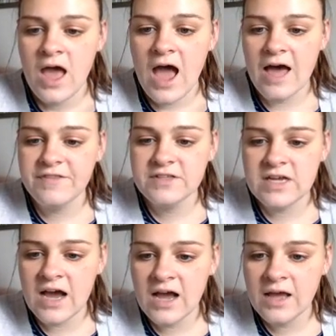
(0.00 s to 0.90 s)
At the
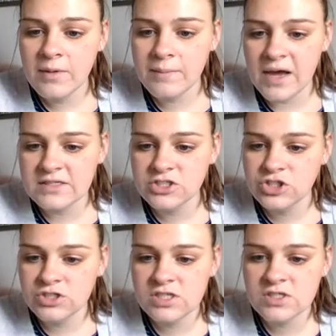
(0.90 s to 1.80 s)
time,
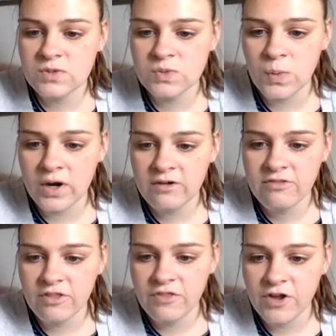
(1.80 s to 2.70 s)
Massachusetts was one of
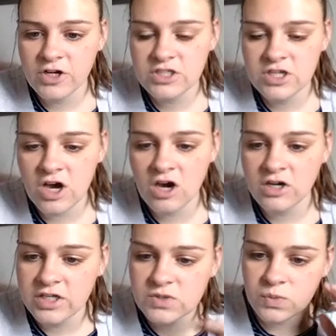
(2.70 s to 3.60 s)
the 13
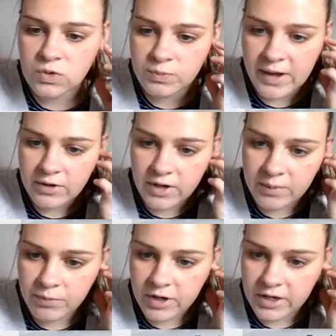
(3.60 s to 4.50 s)
colonies ruled by
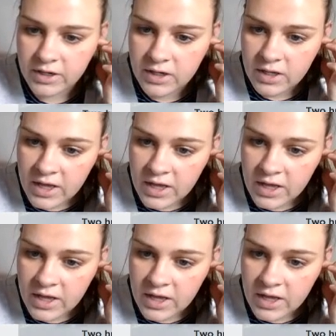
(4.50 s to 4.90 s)
Great Britain.